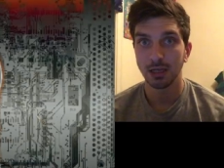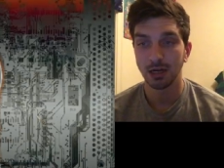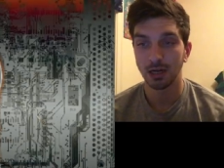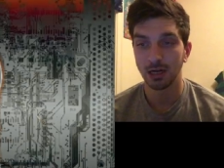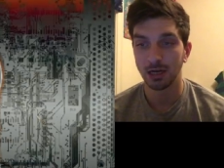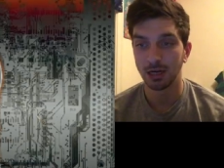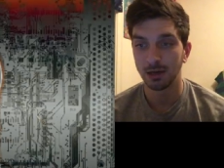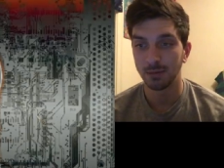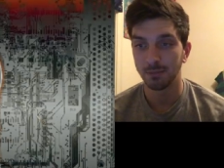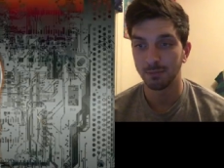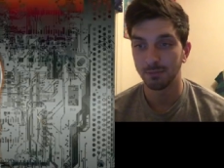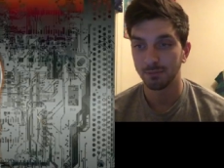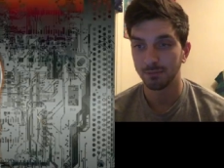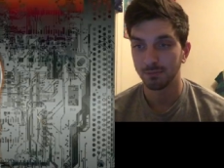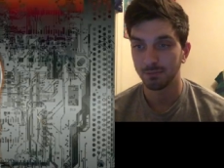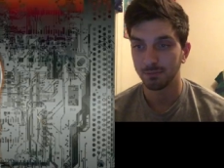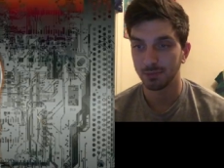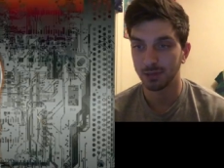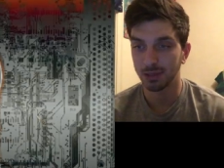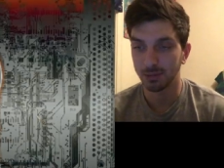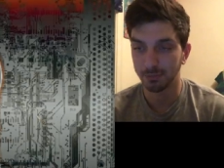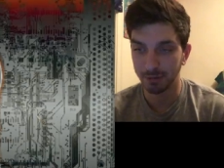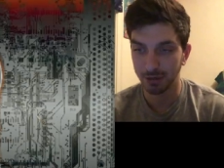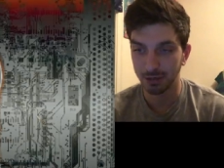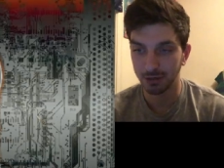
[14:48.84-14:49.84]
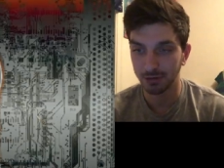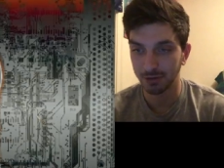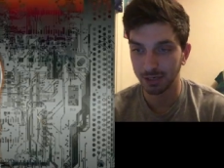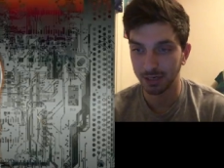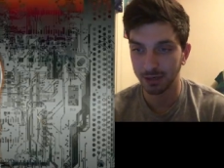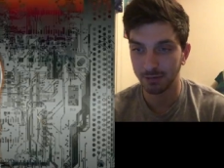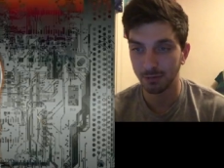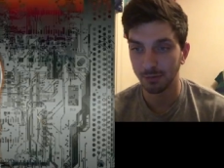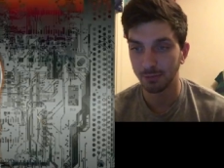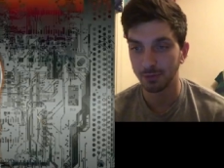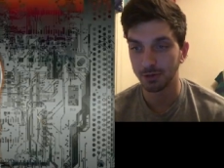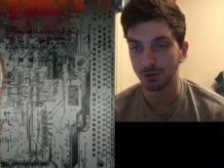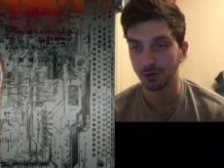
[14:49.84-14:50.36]
um, compared to
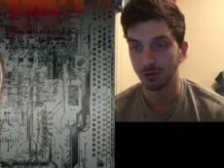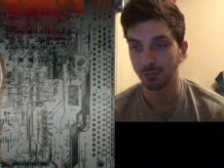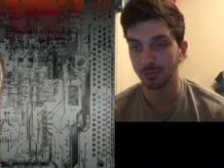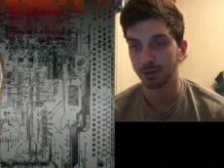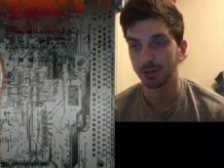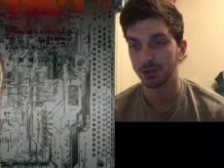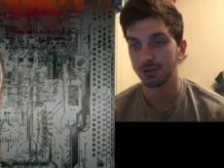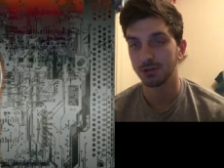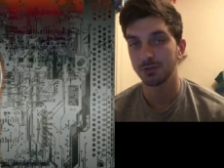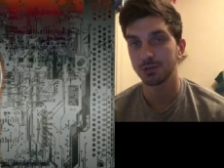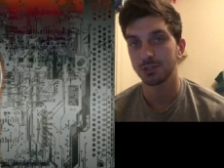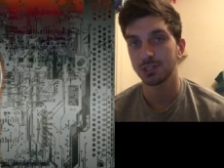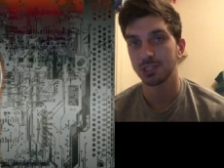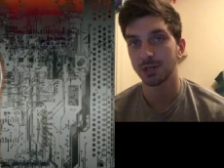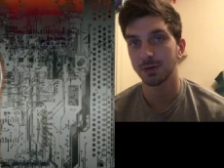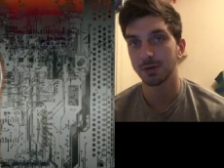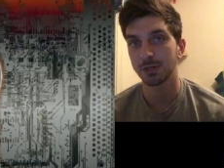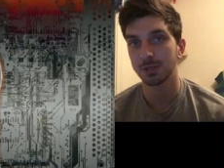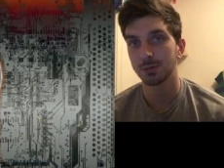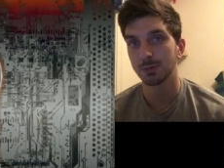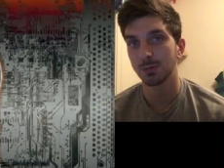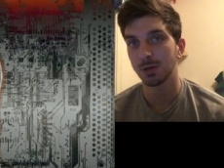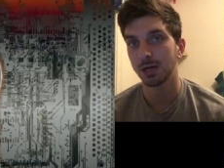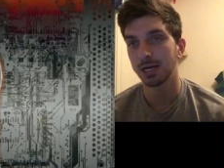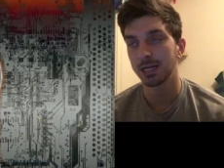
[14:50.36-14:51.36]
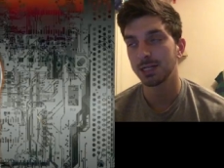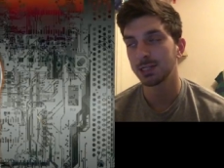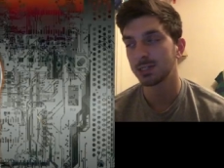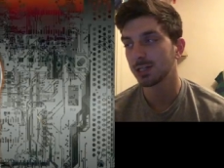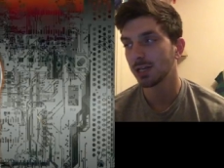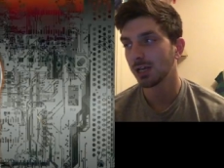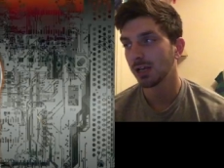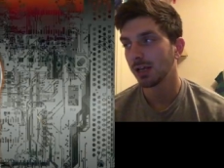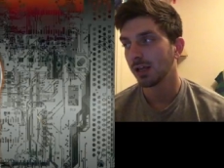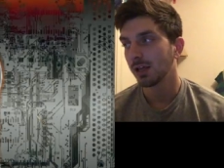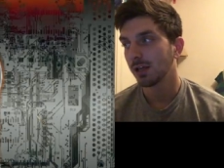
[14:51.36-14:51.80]
like what we normally do series-wise.